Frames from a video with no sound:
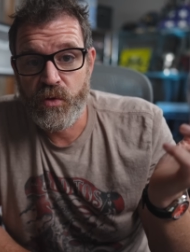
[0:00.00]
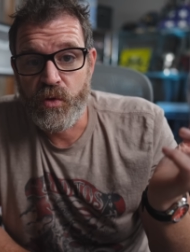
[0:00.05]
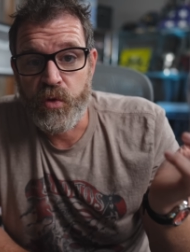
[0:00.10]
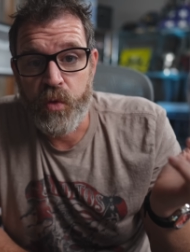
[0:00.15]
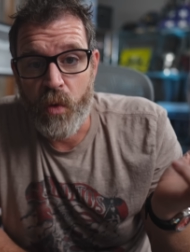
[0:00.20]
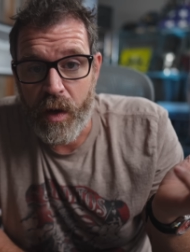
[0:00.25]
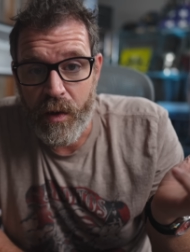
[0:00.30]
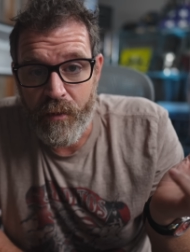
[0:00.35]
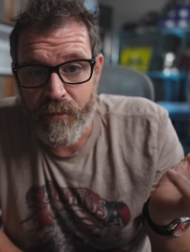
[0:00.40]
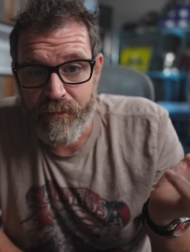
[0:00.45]

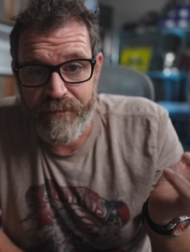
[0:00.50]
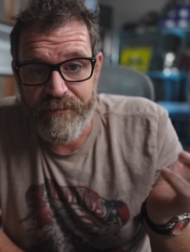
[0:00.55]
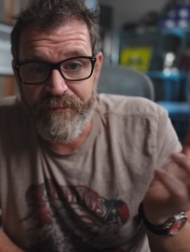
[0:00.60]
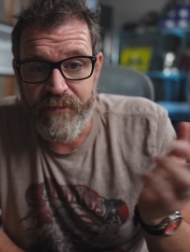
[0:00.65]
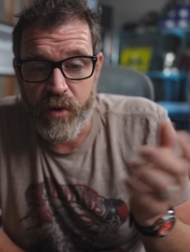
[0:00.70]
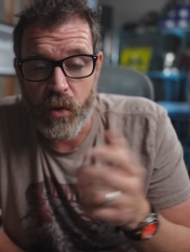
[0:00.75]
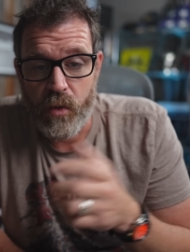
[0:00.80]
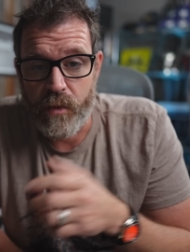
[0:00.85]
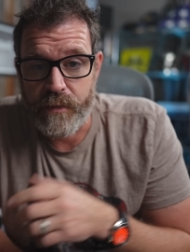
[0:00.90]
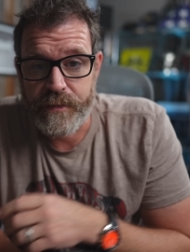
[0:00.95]
12
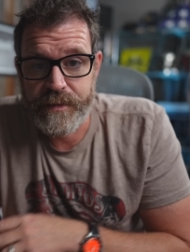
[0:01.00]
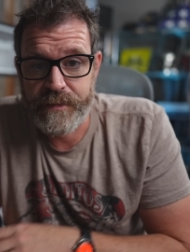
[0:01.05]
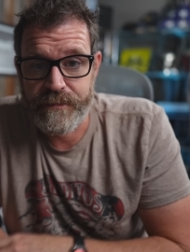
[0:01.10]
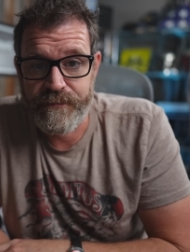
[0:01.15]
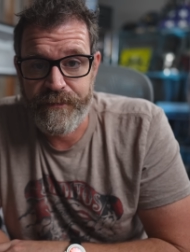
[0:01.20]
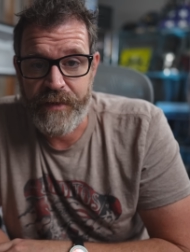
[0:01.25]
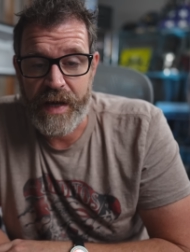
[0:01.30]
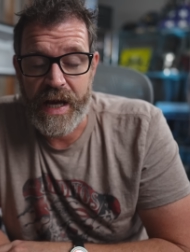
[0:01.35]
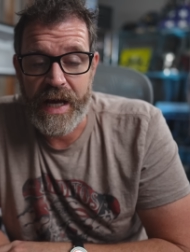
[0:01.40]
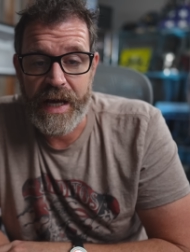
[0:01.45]
volts,
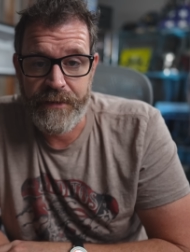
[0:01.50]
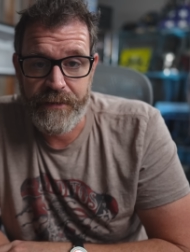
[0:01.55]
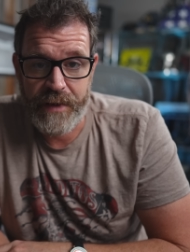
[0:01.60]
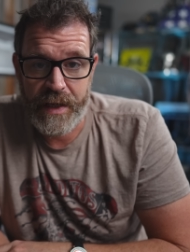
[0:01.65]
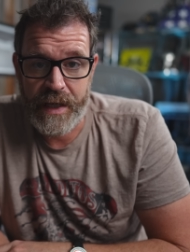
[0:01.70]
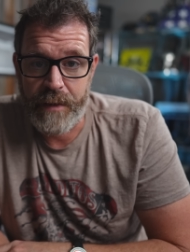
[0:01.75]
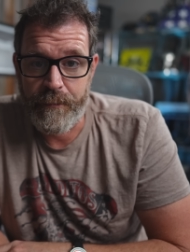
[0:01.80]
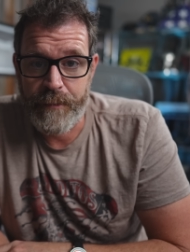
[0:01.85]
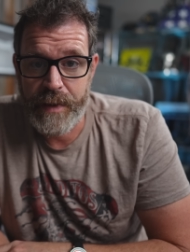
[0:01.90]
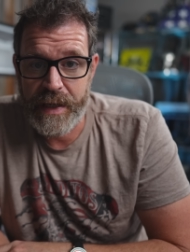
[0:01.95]
5
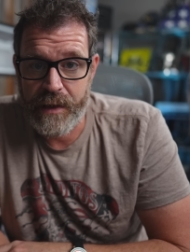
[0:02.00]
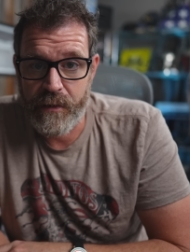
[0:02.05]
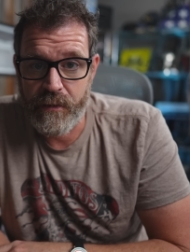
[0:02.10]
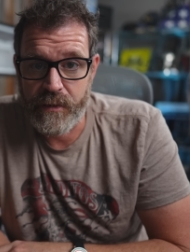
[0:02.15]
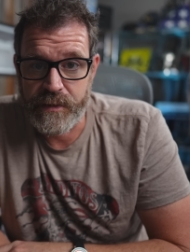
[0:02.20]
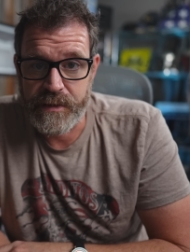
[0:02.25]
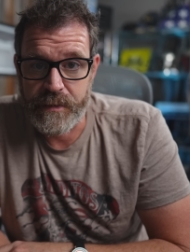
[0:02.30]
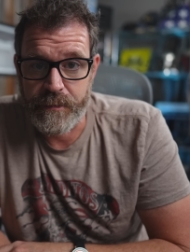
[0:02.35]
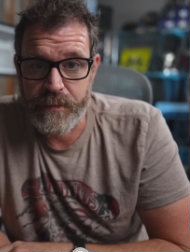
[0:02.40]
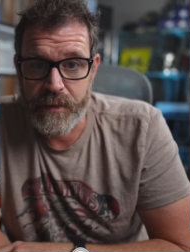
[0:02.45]
amp power
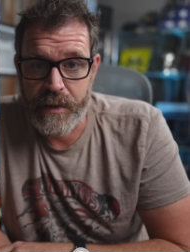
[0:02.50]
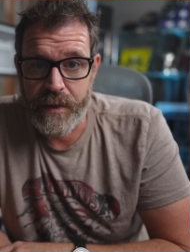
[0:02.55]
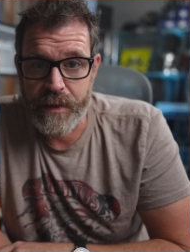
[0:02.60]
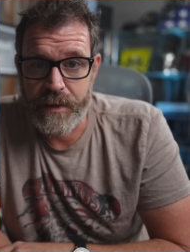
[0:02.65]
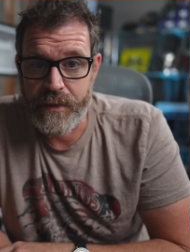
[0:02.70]
supply.